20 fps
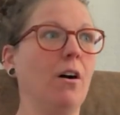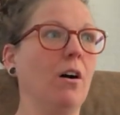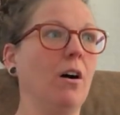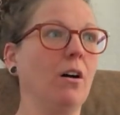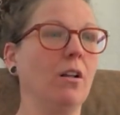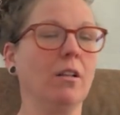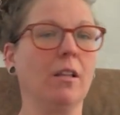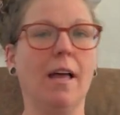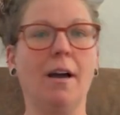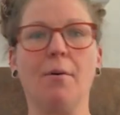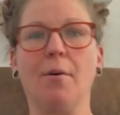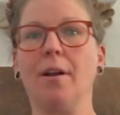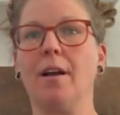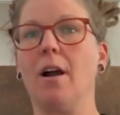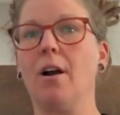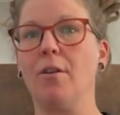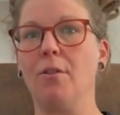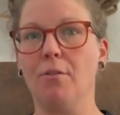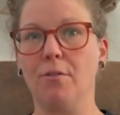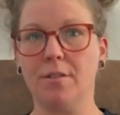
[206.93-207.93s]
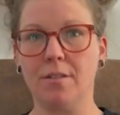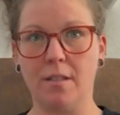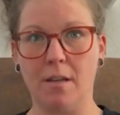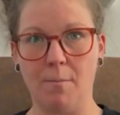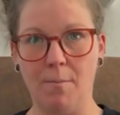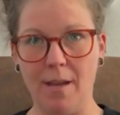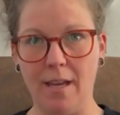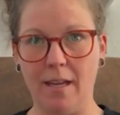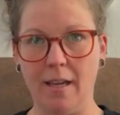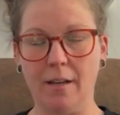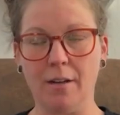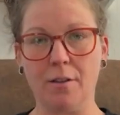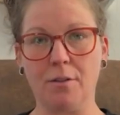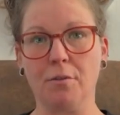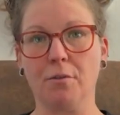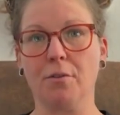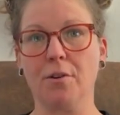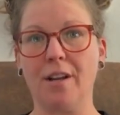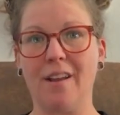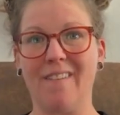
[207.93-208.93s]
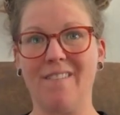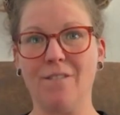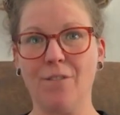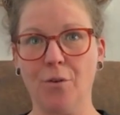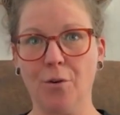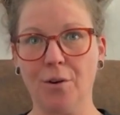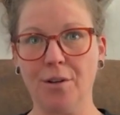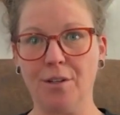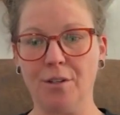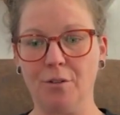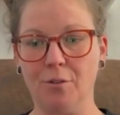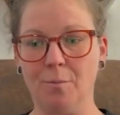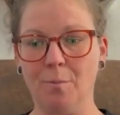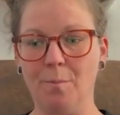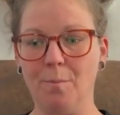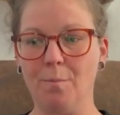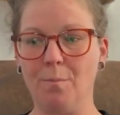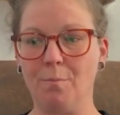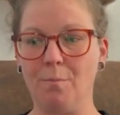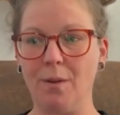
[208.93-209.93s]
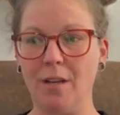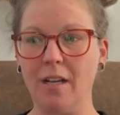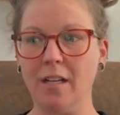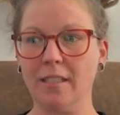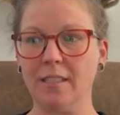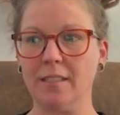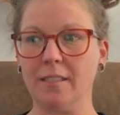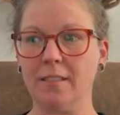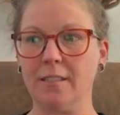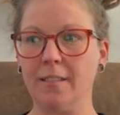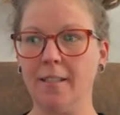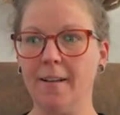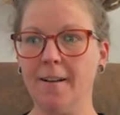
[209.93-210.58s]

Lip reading: allowing others to be an authority for you. Because,